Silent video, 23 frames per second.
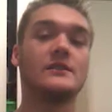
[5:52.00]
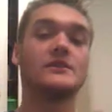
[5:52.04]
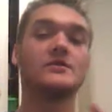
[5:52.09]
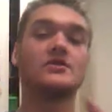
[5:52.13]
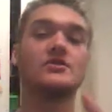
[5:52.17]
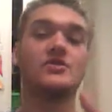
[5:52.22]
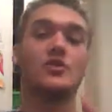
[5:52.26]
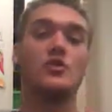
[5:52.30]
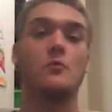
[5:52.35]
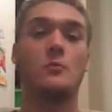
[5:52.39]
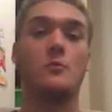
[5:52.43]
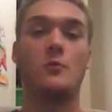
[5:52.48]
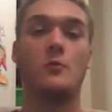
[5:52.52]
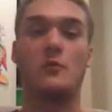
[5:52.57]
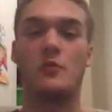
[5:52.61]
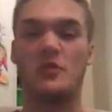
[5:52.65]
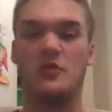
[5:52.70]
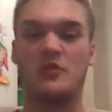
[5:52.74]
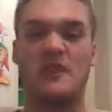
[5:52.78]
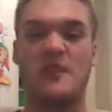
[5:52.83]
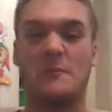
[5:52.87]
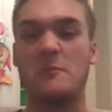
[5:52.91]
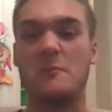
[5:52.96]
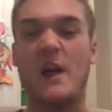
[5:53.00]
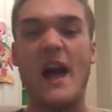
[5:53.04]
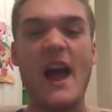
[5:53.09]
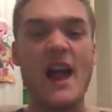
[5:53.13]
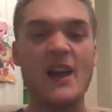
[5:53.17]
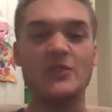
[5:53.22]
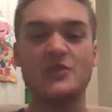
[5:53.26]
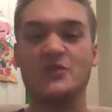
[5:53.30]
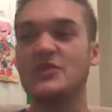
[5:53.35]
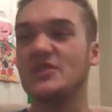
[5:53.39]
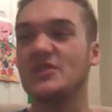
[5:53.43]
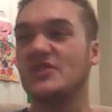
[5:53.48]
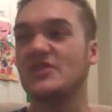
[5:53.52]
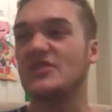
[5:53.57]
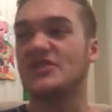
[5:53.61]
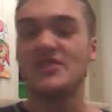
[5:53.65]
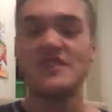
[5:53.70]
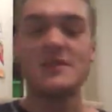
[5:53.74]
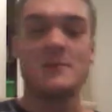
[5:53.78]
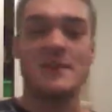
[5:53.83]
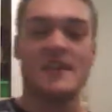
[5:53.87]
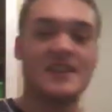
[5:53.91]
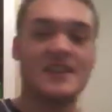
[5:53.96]
So, like, Miles, you just
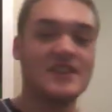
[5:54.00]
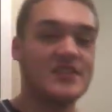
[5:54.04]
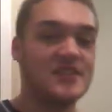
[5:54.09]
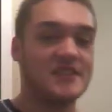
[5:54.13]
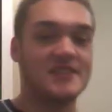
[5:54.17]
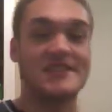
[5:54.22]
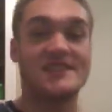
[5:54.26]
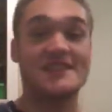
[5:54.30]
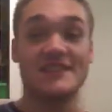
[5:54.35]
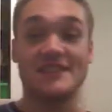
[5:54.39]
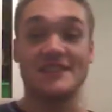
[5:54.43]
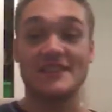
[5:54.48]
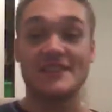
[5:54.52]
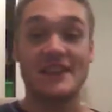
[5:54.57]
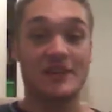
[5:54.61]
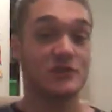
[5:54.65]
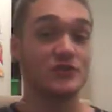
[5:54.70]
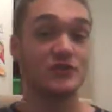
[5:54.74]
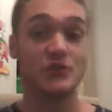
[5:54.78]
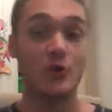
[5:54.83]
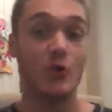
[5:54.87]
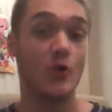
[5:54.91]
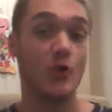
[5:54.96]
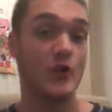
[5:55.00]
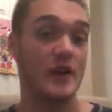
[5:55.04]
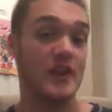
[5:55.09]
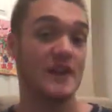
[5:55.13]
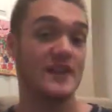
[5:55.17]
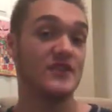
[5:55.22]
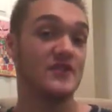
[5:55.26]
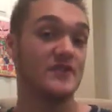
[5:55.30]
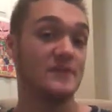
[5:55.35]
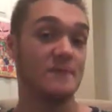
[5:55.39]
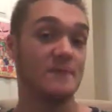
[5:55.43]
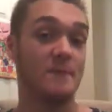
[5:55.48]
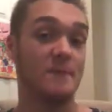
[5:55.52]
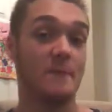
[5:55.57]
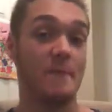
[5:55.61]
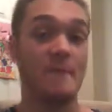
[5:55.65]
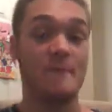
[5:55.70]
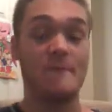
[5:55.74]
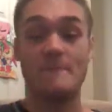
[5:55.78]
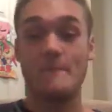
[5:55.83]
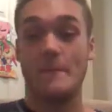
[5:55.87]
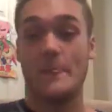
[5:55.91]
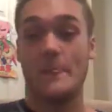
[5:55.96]
see him, and he's just, he's just got a sword, and he just
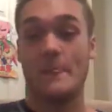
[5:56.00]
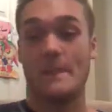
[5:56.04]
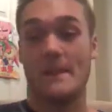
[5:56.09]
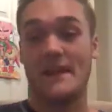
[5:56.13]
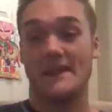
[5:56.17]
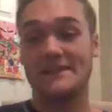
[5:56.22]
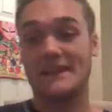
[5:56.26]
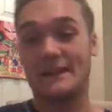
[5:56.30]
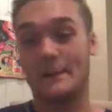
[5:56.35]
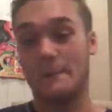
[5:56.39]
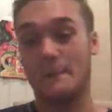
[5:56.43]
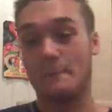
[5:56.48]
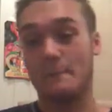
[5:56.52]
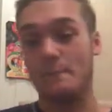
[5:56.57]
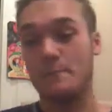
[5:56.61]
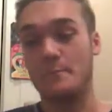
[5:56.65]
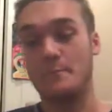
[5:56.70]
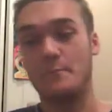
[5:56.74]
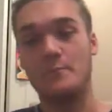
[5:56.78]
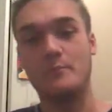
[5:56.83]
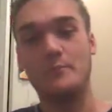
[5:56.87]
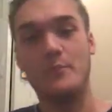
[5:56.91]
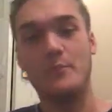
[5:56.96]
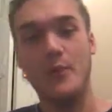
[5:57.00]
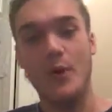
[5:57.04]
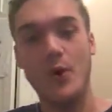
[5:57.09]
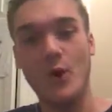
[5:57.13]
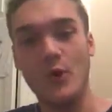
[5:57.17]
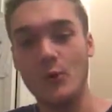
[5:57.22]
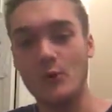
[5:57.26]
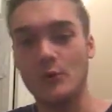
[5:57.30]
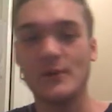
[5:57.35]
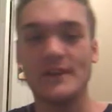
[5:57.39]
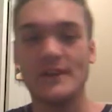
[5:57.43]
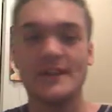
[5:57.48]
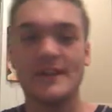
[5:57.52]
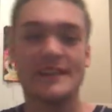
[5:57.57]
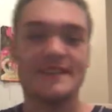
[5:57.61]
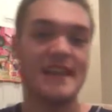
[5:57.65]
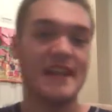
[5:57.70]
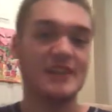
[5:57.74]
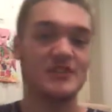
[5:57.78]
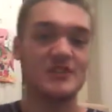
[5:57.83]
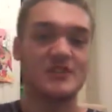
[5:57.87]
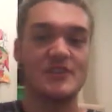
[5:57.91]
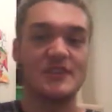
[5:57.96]
has like a bow
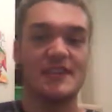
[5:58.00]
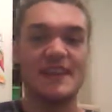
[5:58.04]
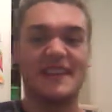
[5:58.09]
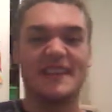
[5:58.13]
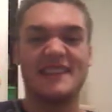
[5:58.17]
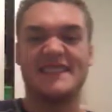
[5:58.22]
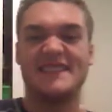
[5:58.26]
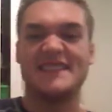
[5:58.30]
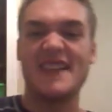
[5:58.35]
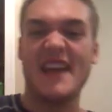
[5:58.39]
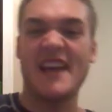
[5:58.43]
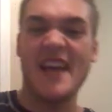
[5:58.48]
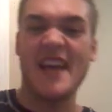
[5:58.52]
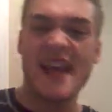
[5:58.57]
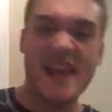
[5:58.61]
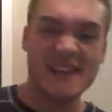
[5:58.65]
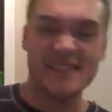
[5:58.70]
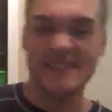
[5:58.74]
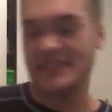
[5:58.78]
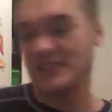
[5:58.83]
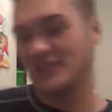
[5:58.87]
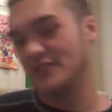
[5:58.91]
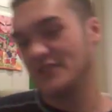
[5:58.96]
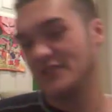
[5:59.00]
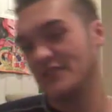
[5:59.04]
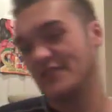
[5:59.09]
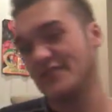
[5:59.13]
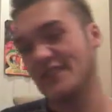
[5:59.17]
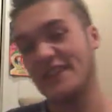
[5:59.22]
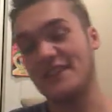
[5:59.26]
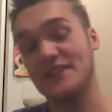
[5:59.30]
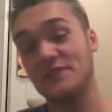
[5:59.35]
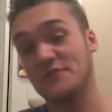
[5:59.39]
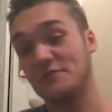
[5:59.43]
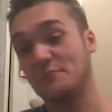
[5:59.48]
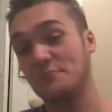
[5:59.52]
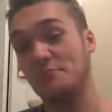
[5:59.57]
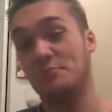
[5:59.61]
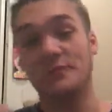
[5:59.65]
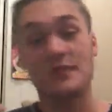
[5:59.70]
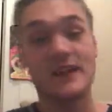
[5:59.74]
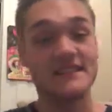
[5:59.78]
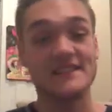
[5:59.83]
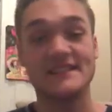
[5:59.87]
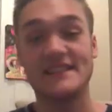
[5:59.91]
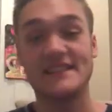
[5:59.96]
attached to like a desk, and he, he just
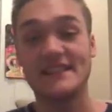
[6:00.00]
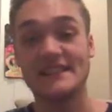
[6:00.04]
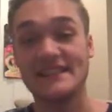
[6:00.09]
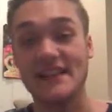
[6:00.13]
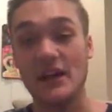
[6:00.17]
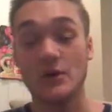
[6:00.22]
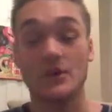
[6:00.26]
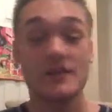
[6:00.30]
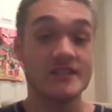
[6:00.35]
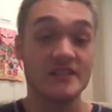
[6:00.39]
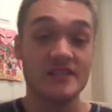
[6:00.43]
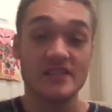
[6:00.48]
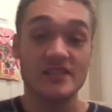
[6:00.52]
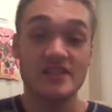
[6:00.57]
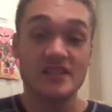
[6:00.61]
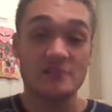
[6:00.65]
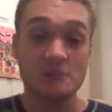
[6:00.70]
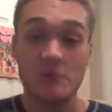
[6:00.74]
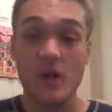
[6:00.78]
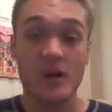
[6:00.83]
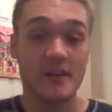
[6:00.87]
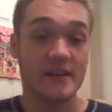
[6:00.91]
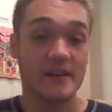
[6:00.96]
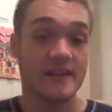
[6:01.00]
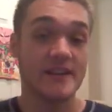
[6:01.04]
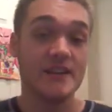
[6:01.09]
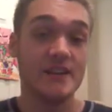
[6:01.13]
plots things out because he's smart.